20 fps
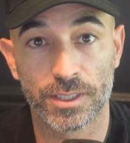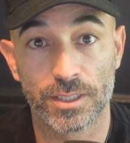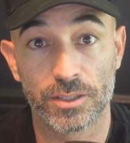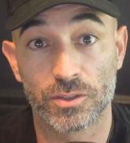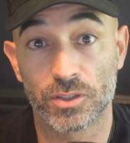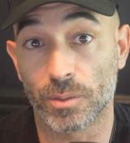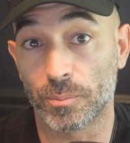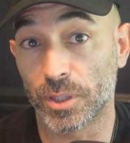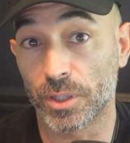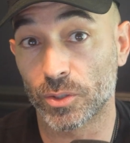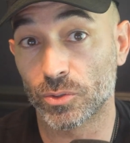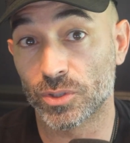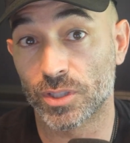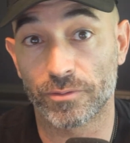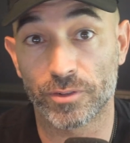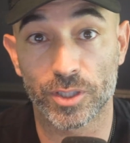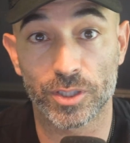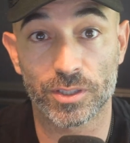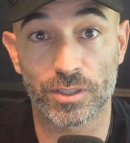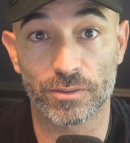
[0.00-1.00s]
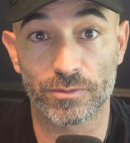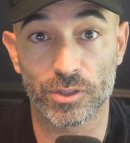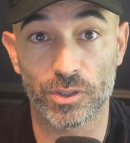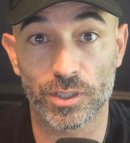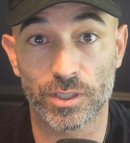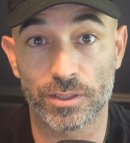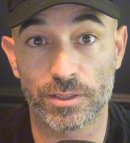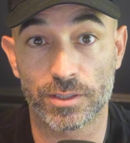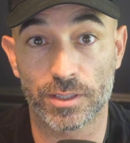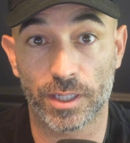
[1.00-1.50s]
Somebody whose definition of a
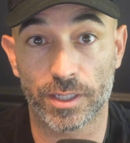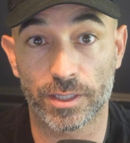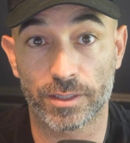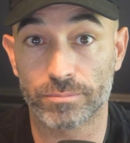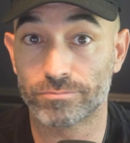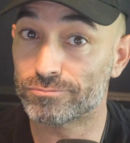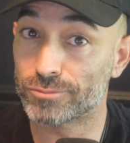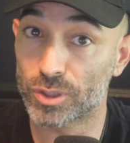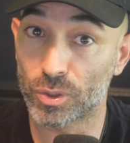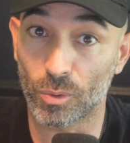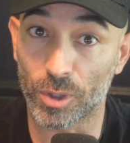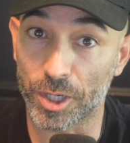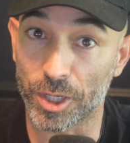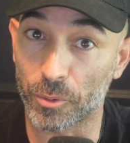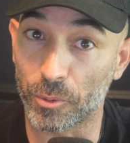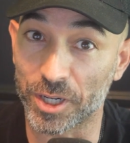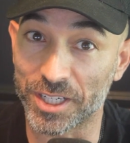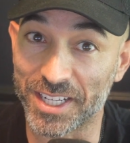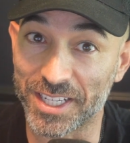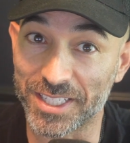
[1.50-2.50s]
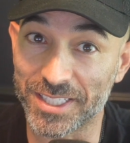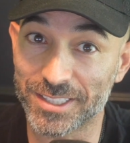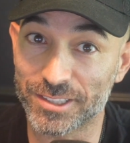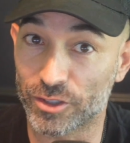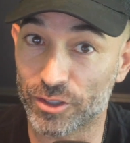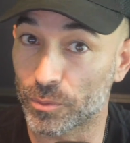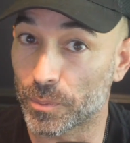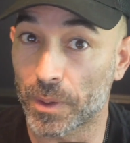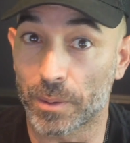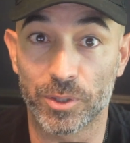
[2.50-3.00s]
lead is 21 days,
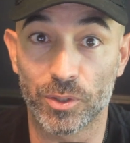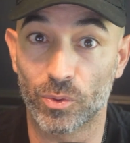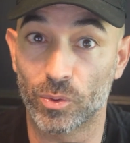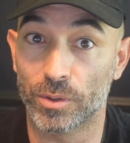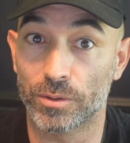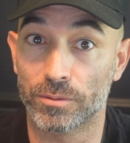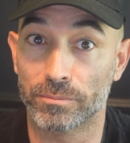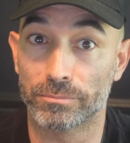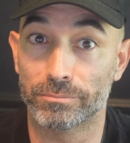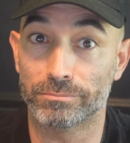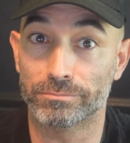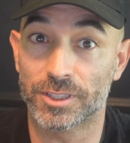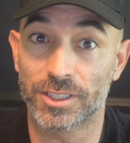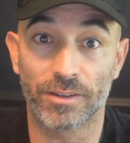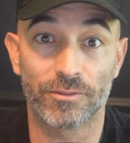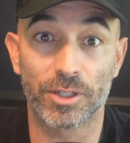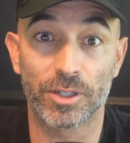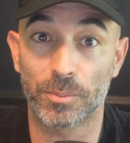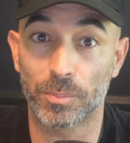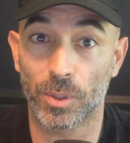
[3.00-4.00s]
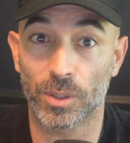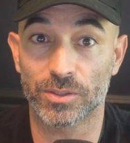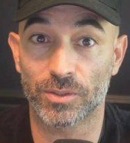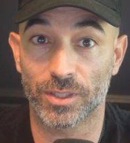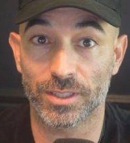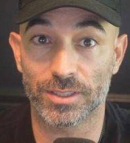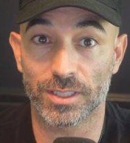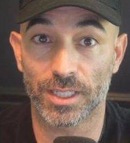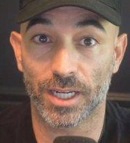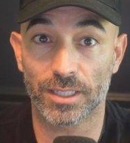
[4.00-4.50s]
they're probably doing 70 plus
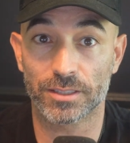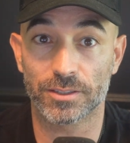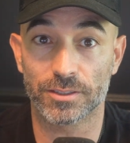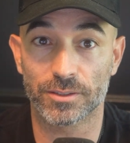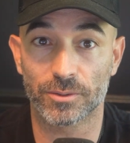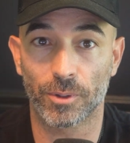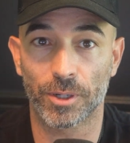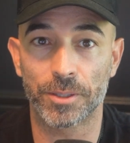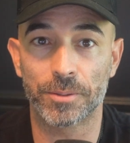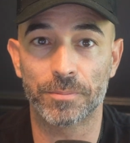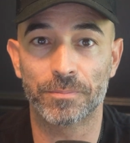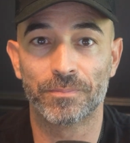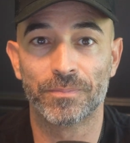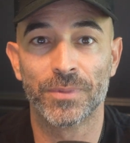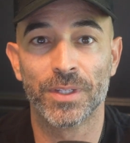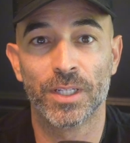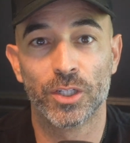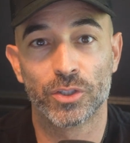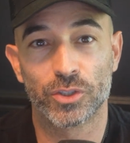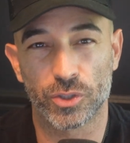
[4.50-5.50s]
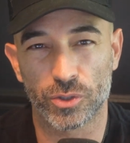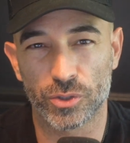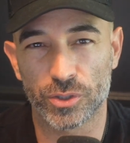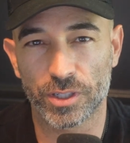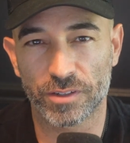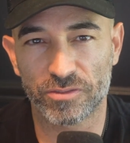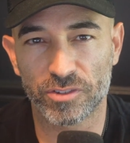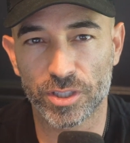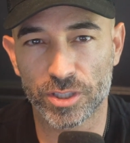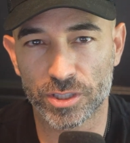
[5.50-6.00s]
transactions, right? So your
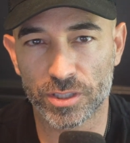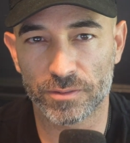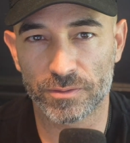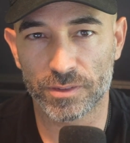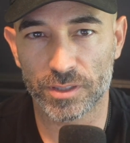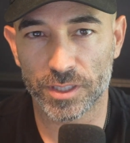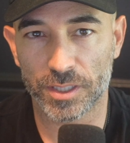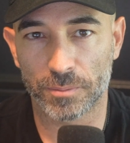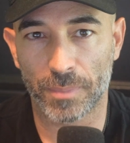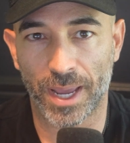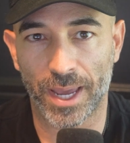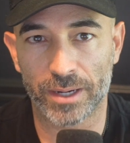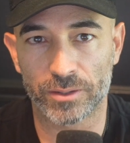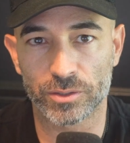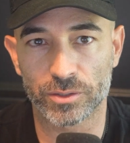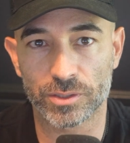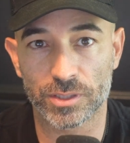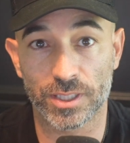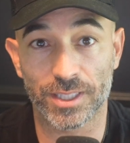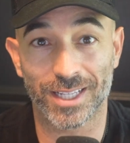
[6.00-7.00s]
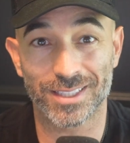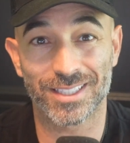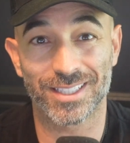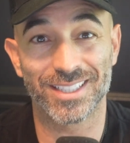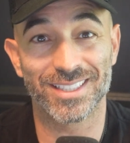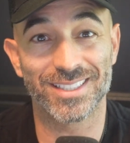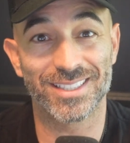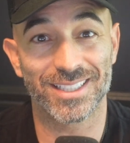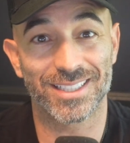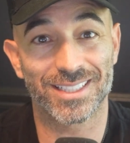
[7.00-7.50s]
definition of a lead matters, and that's going
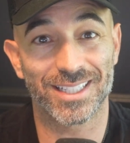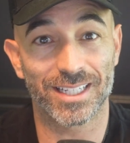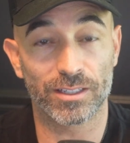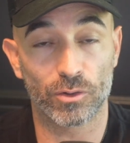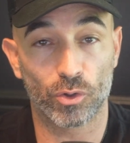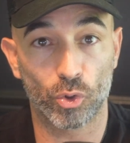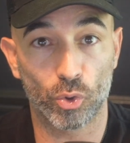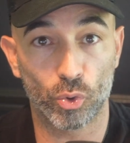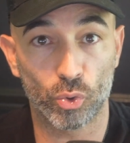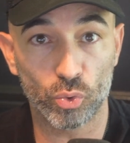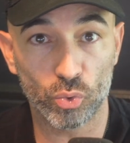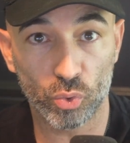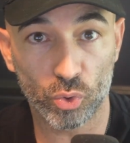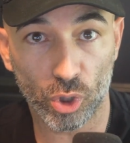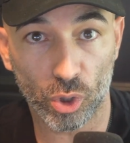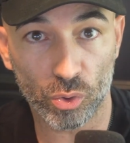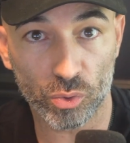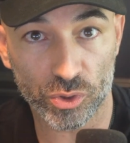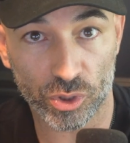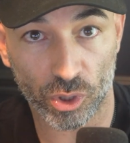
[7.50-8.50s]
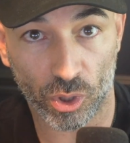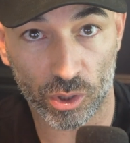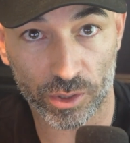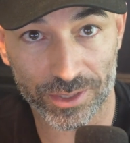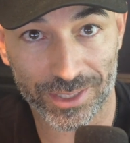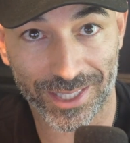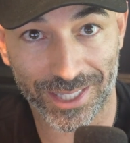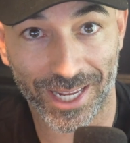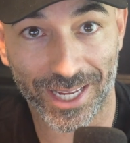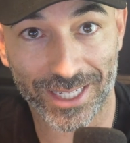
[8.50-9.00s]
to dictate who goes
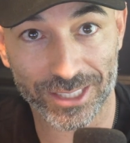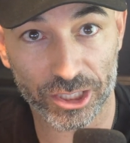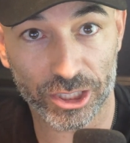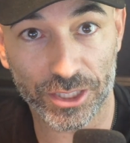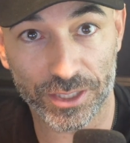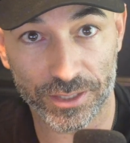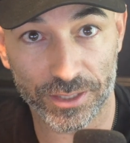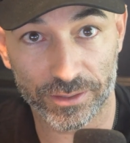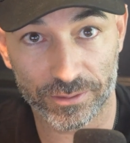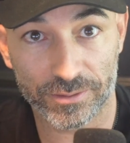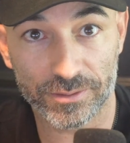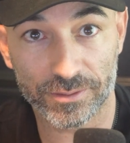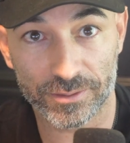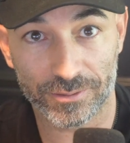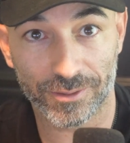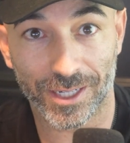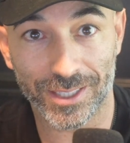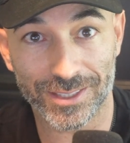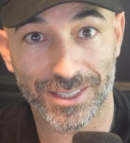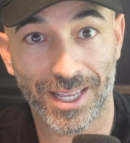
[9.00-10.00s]
onto that sheet, right?